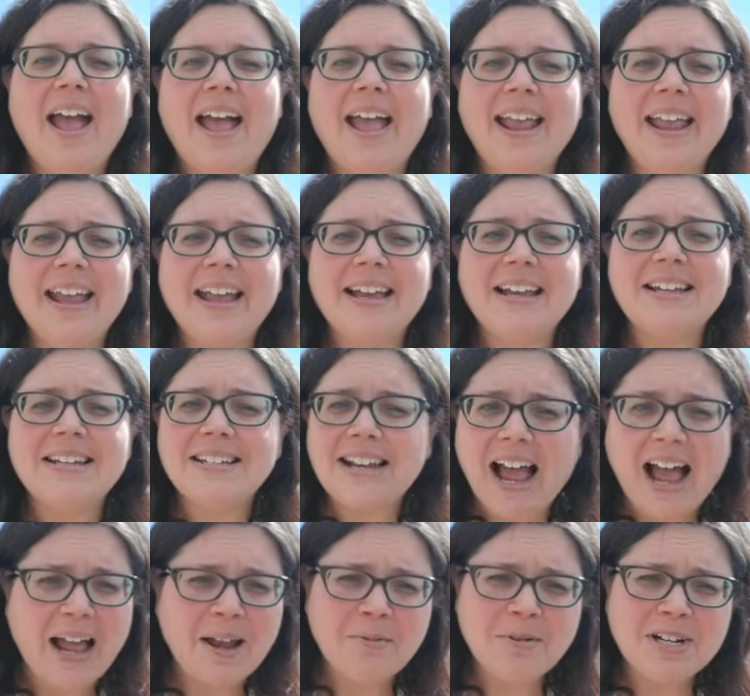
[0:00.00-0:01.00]
and
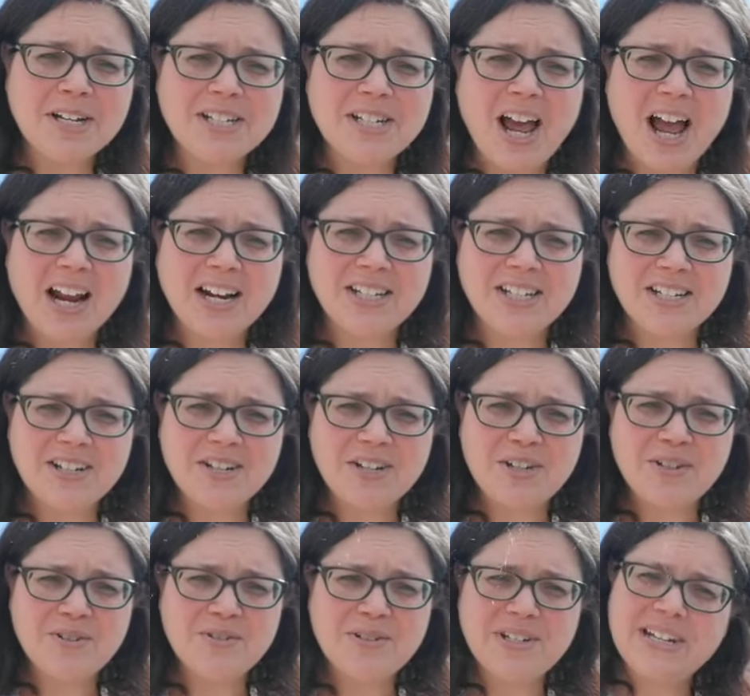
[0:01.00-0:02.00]
I want to talk to
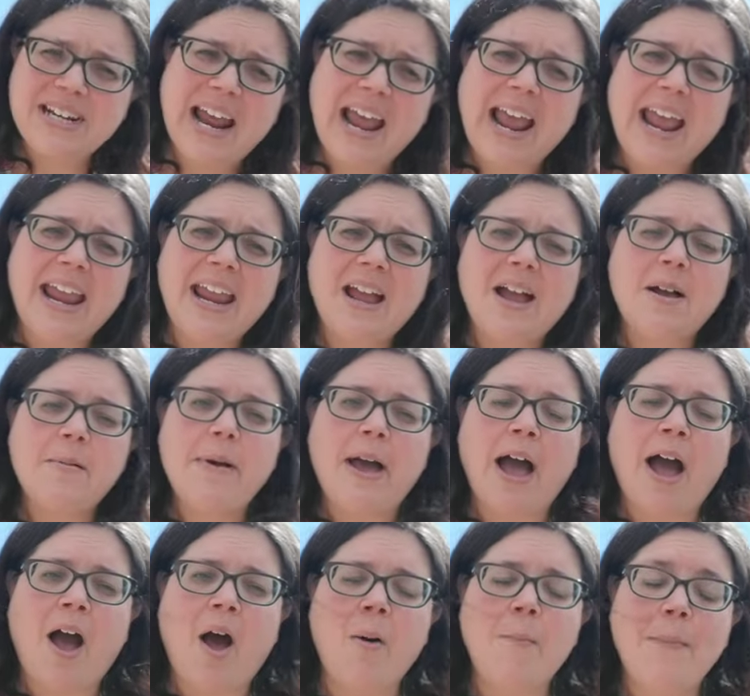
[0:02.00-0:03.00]
you today
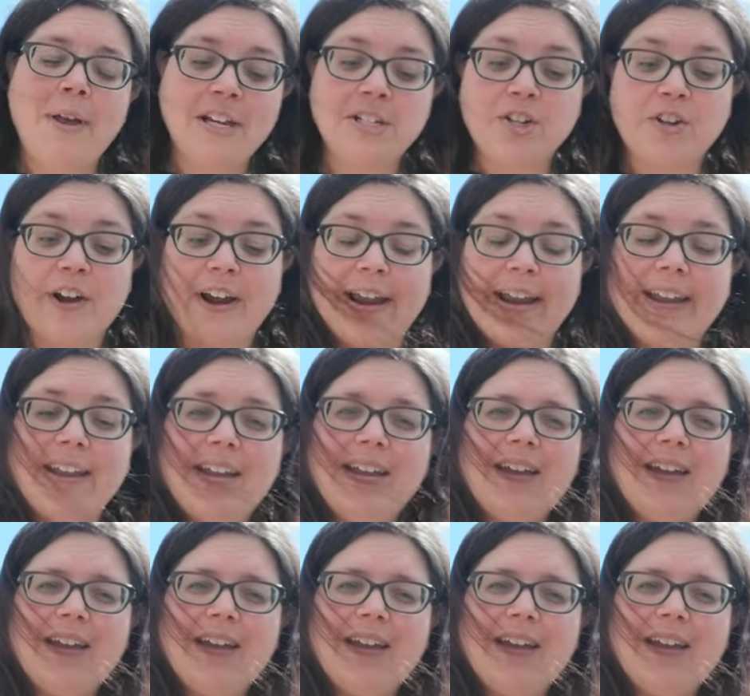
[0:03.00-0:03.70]
about measuring.